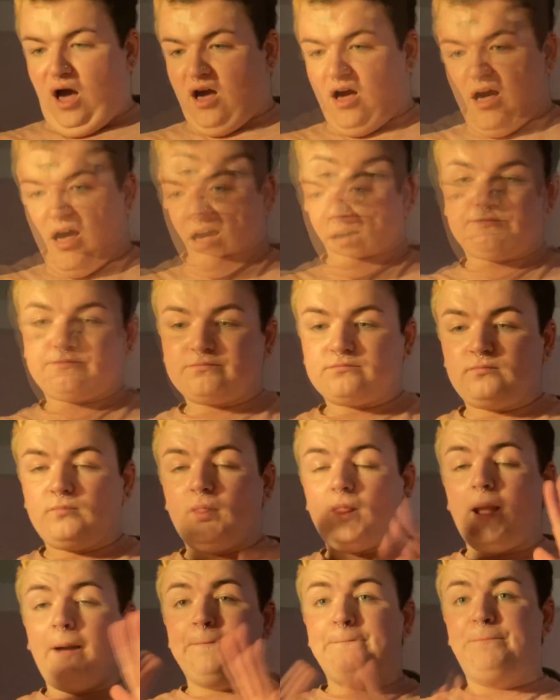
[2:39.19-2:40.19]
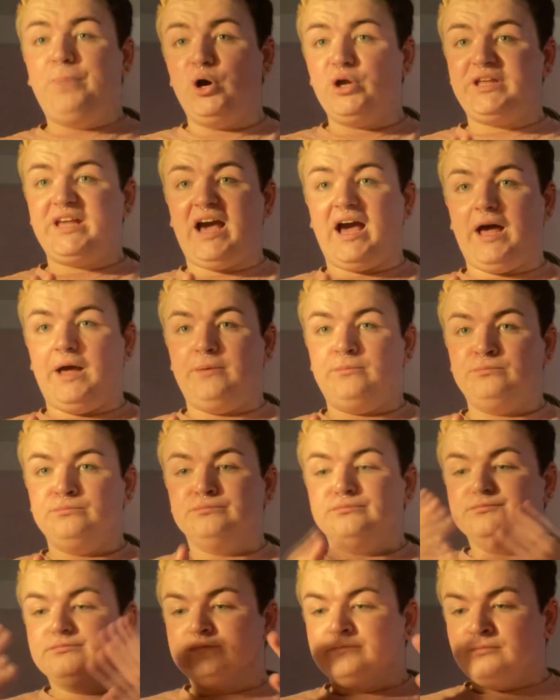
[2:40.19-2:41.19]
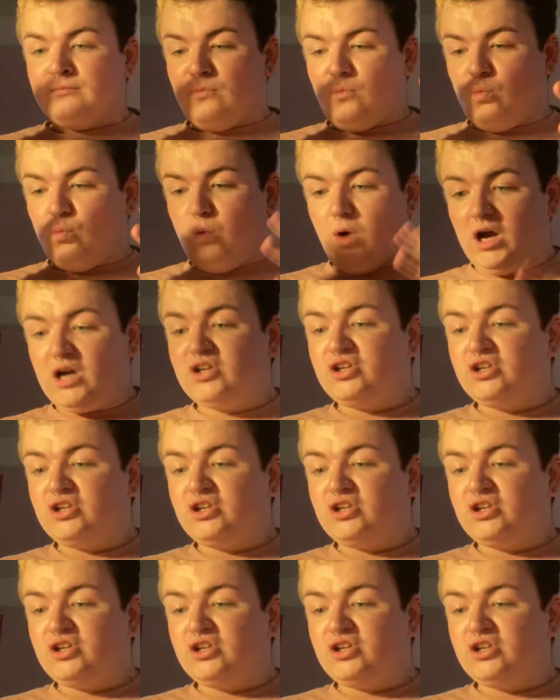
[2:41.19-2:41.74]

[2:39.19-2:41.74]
But yeah, we're